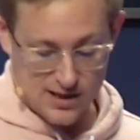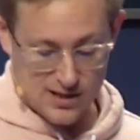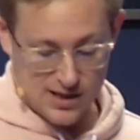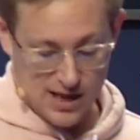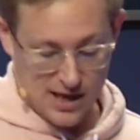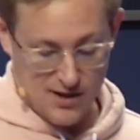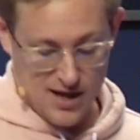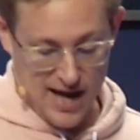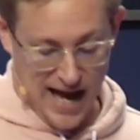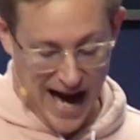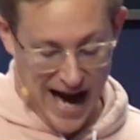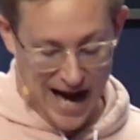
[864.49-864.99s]

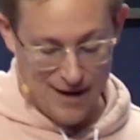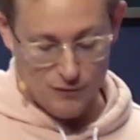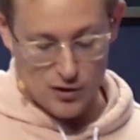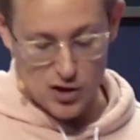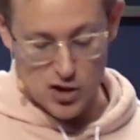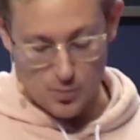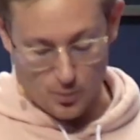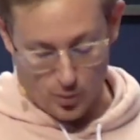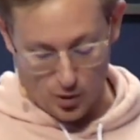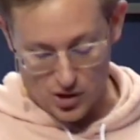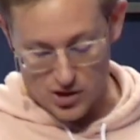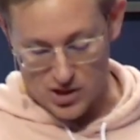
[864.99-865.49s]
say the
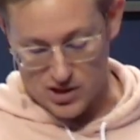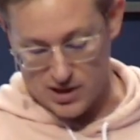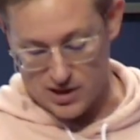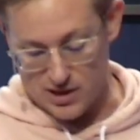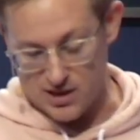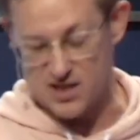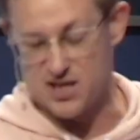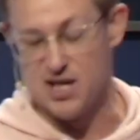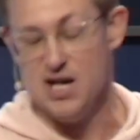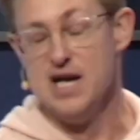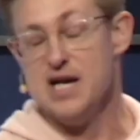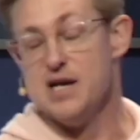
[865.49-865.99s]
average
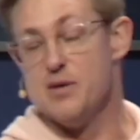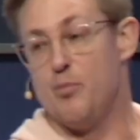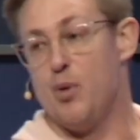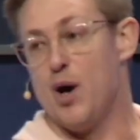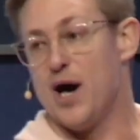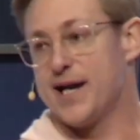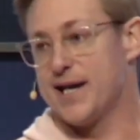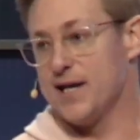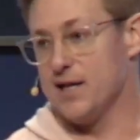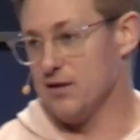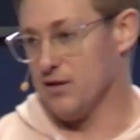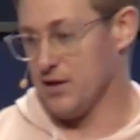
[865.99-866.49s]
person's
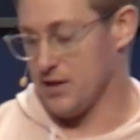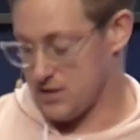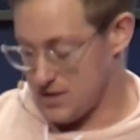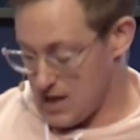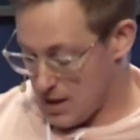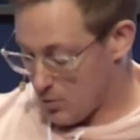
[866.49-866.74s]
bucket list.